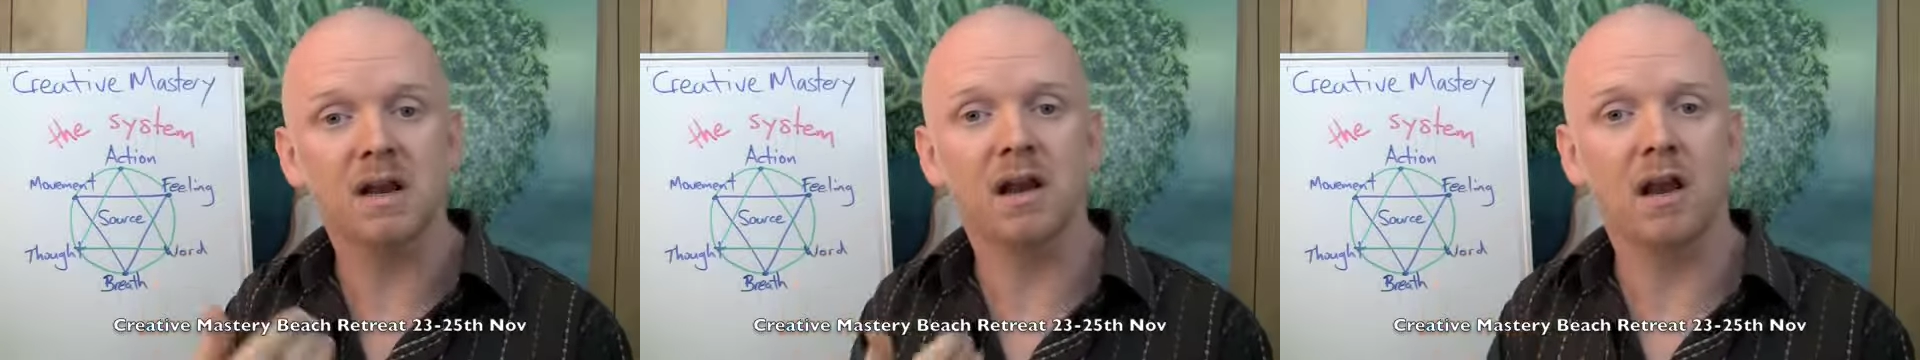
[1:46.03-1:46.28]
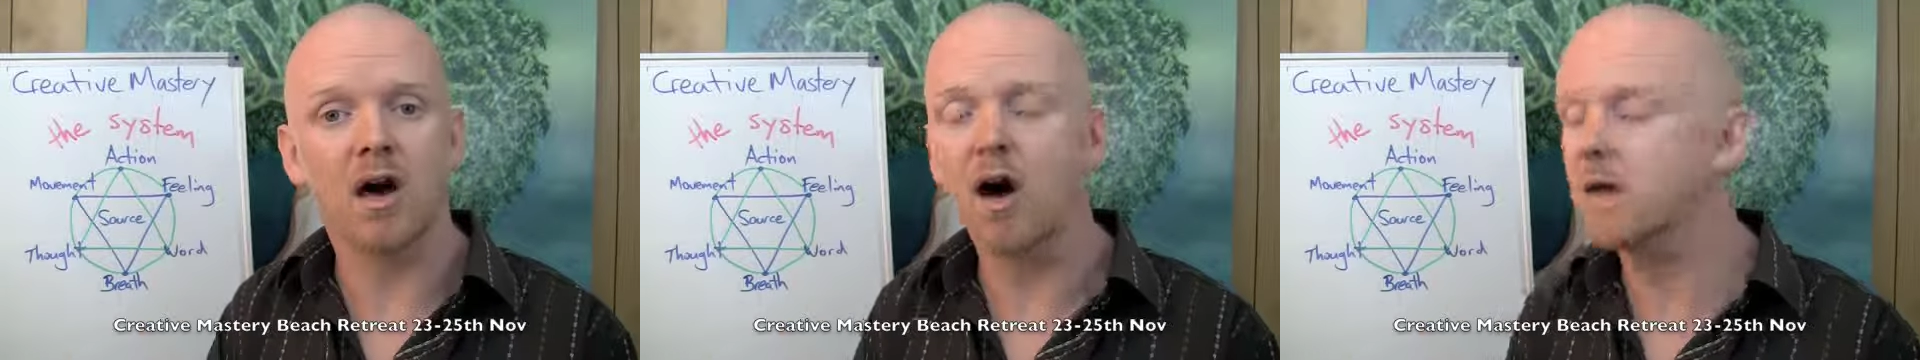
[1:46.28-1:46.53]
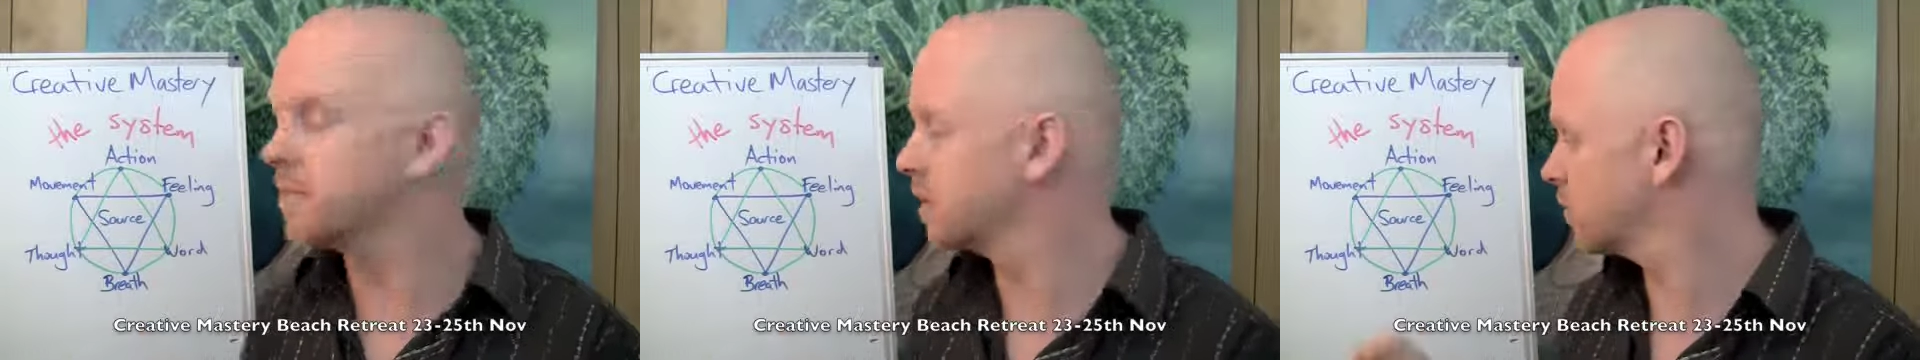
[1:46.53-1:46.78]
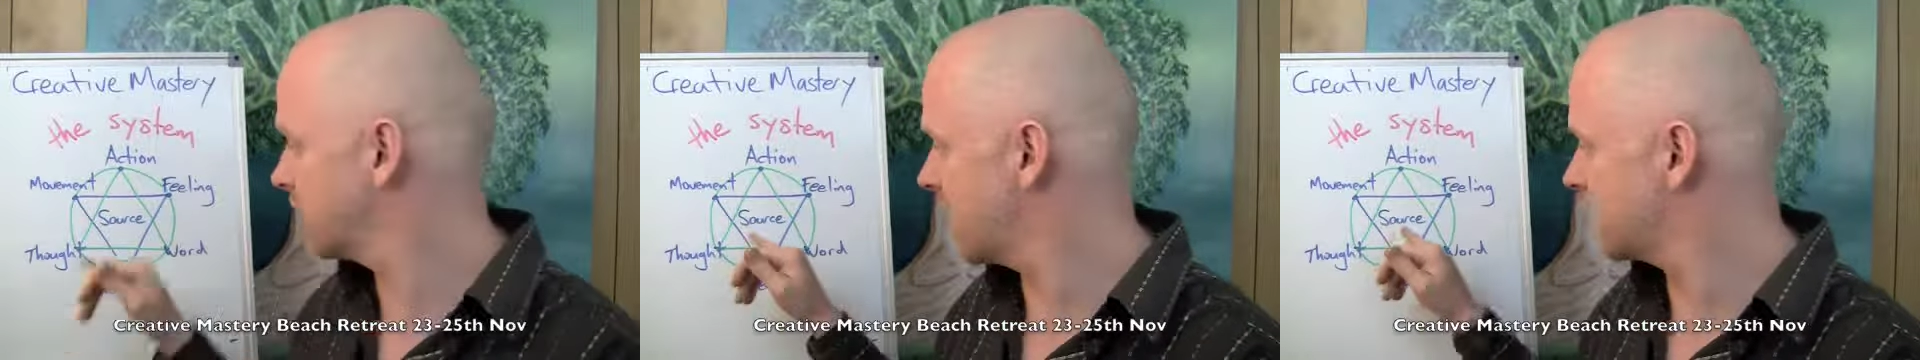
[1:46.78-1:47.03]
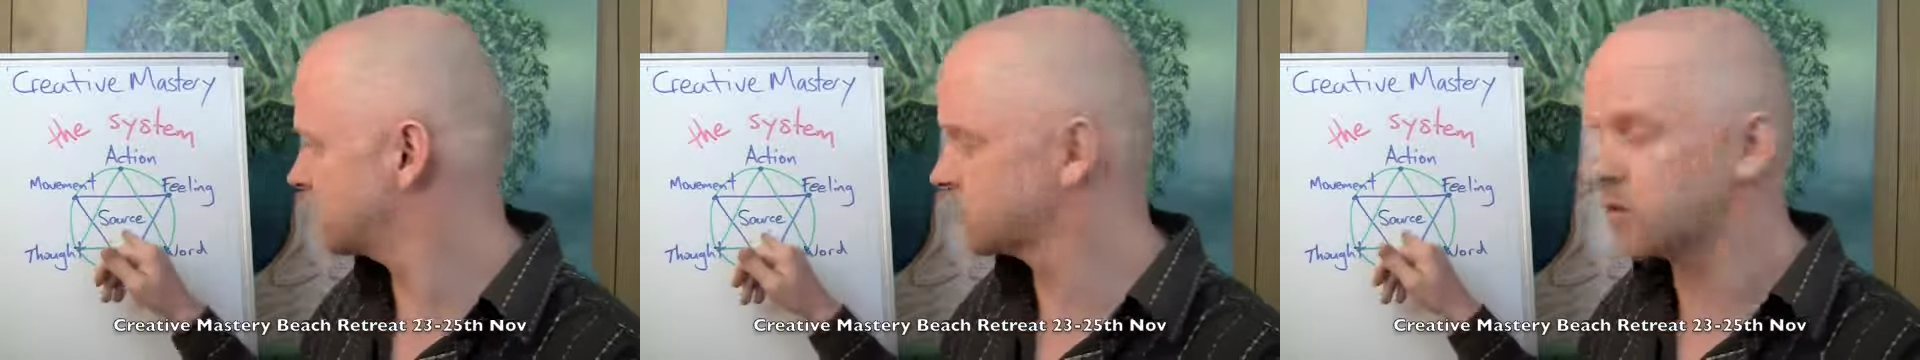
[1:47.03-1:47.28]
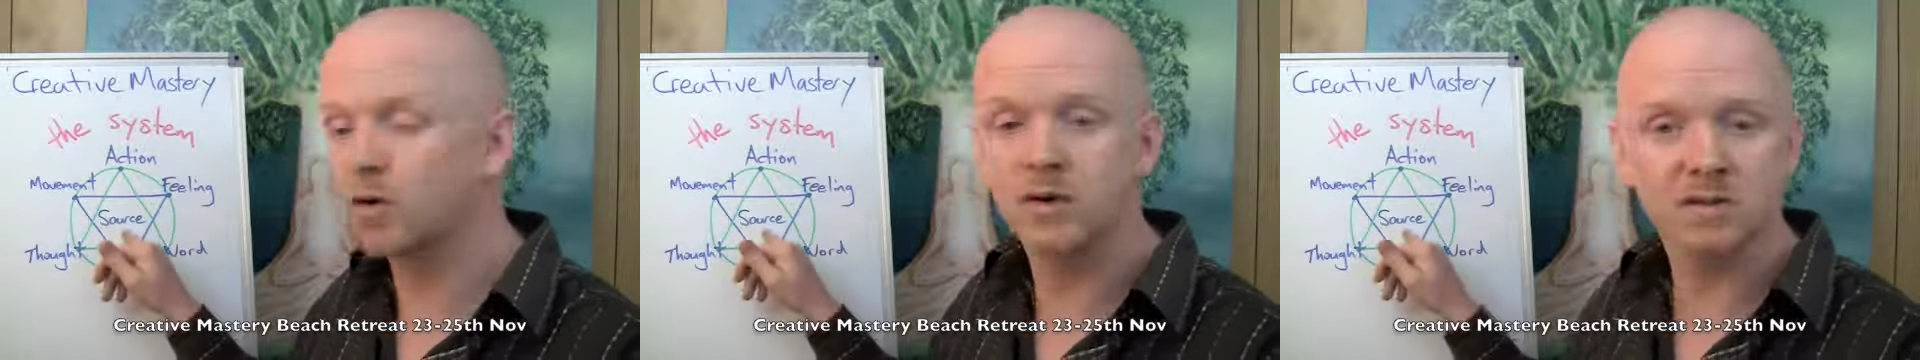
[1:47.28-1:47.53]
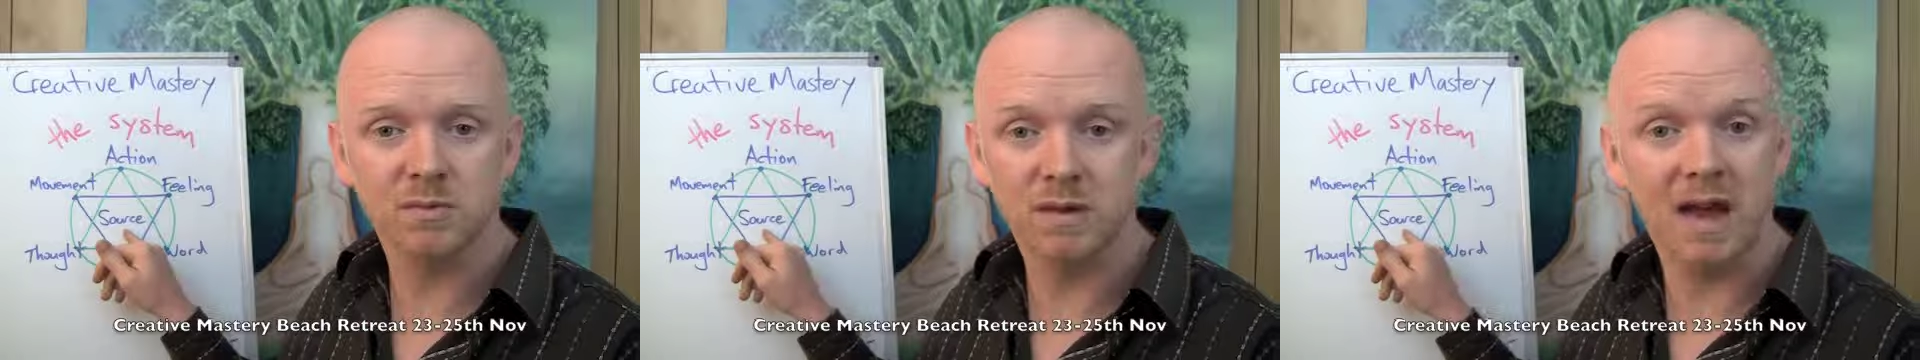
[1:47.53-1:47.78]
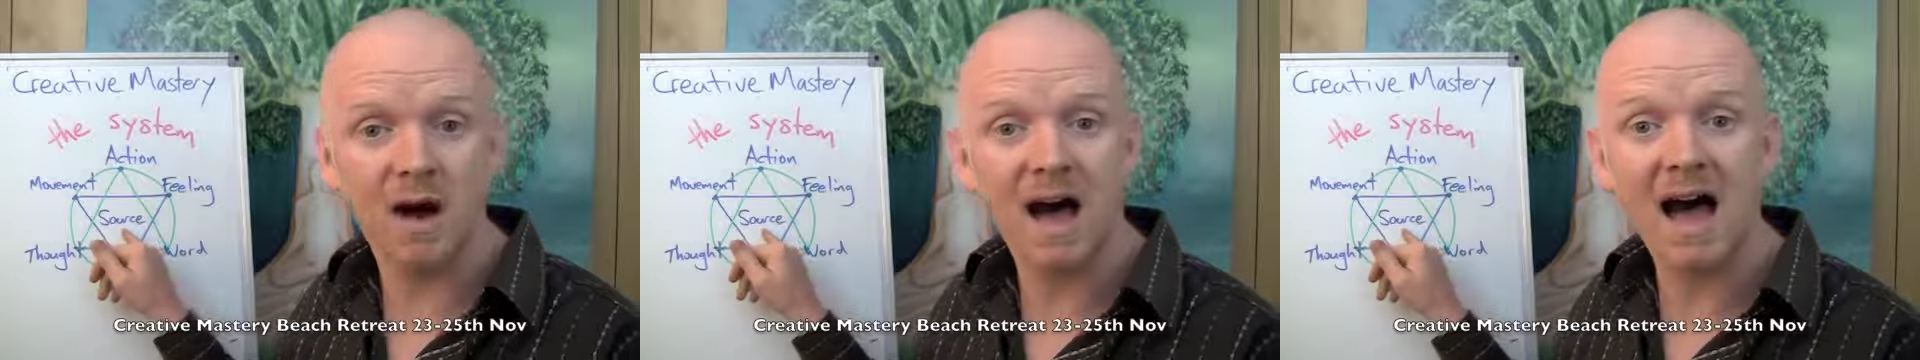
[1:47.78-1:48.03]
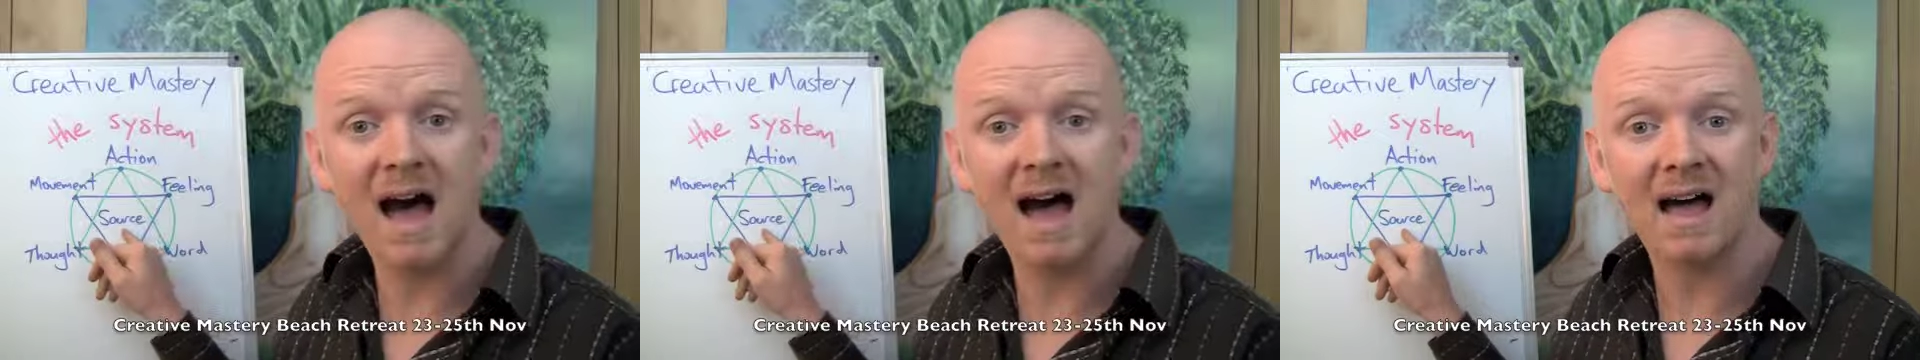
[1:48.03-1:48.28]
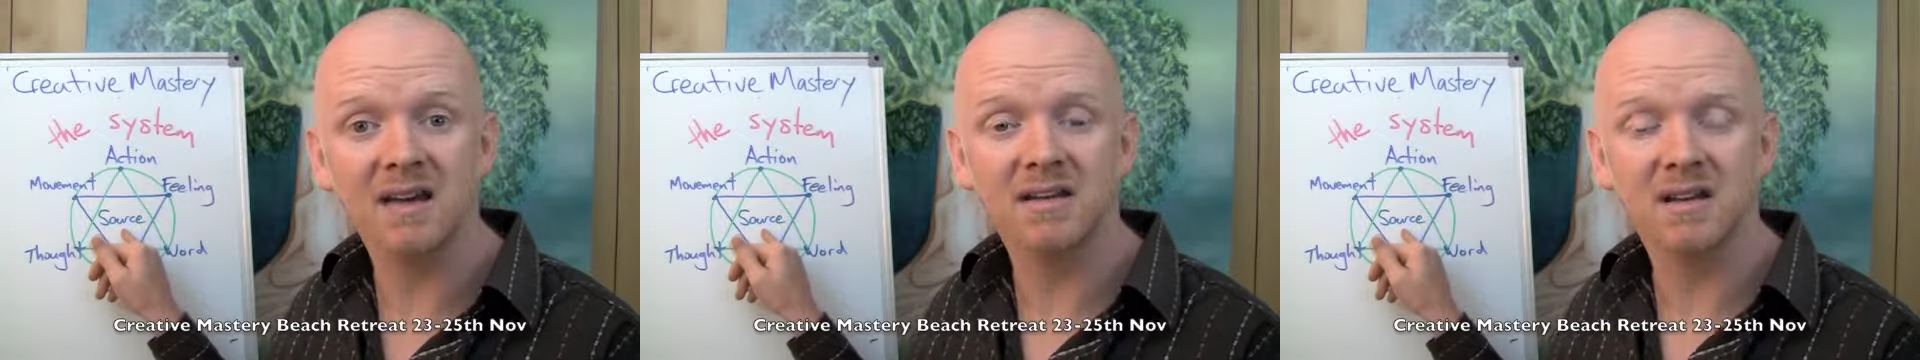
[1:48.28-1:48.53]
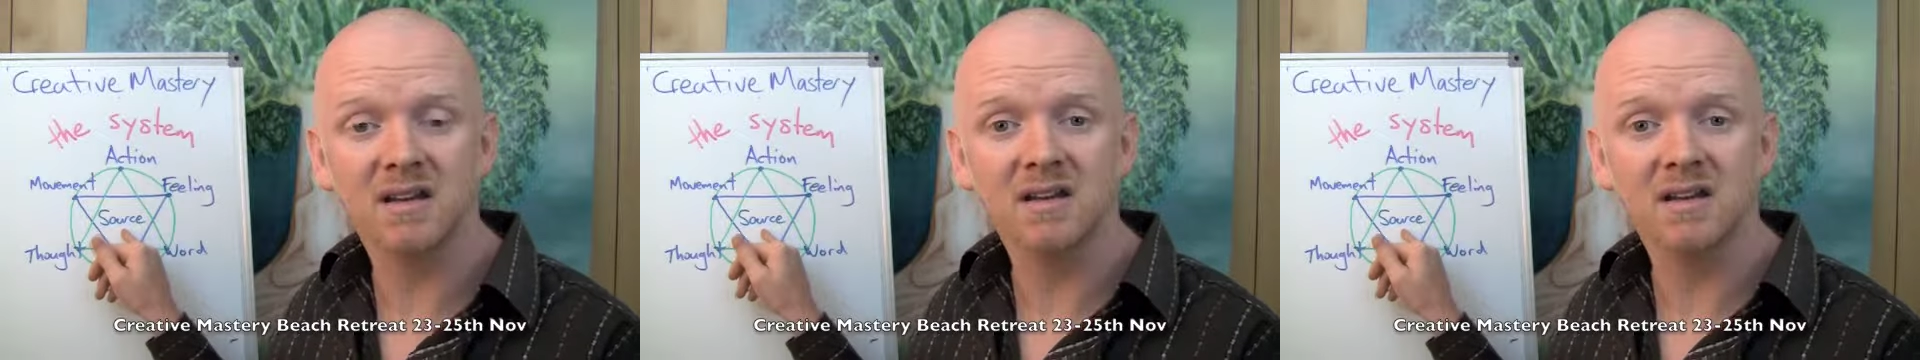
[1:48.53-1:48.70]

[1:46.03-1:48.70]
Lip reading: alignment with our source, with our heart,